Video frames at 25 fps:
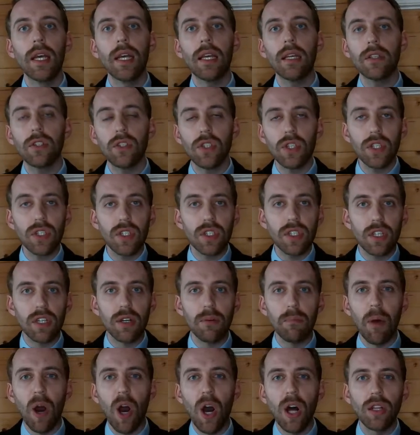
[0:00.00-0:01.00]
He has this
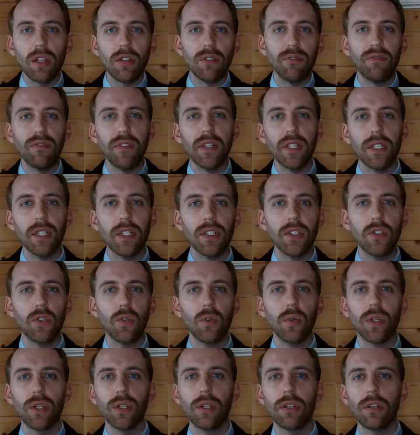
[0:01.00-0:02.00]
cabal of villains
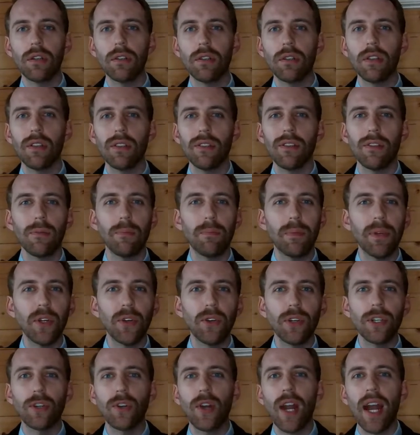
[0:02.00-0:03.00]
who are, they're
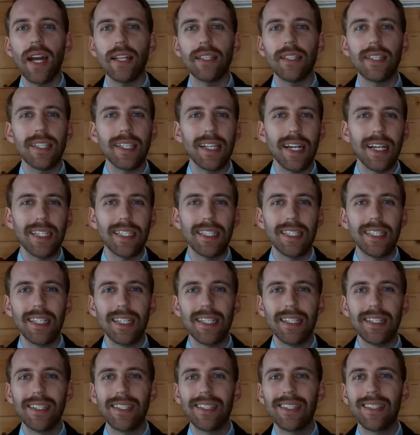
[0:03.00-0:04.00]
bureaucrats,
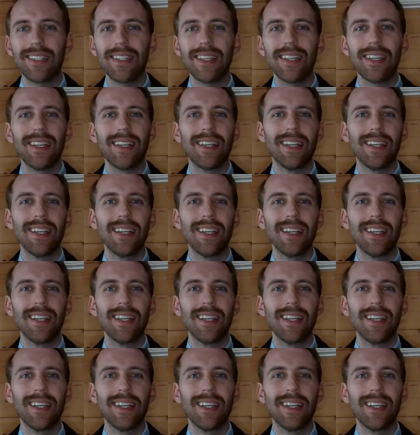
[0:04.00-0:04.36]
scientists,